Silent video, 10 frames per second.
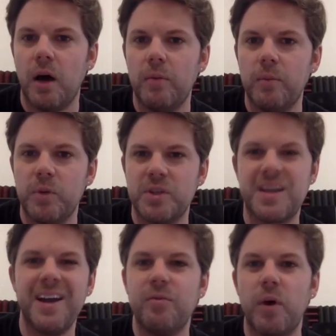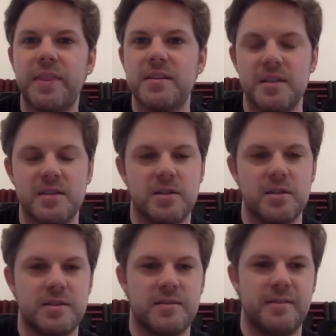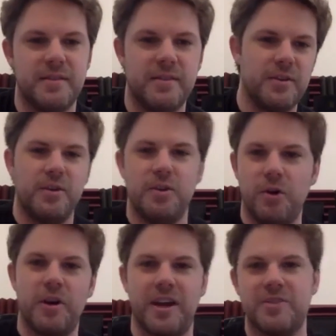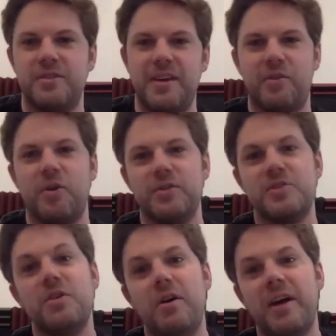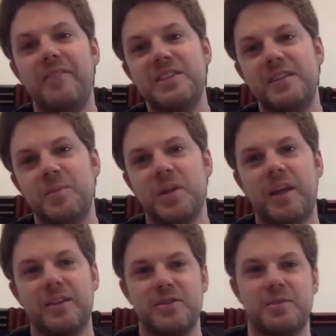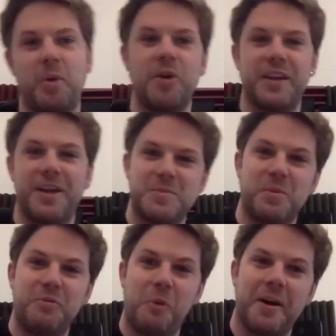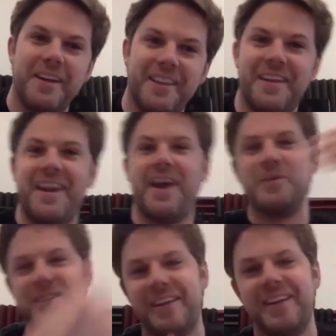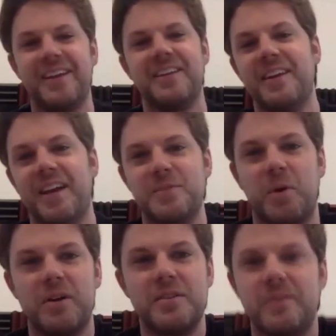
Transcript: which is kind of what this is, since you guys never heard the song, obviously, but like there's a part that comes before it, and then now it's leading into the next part.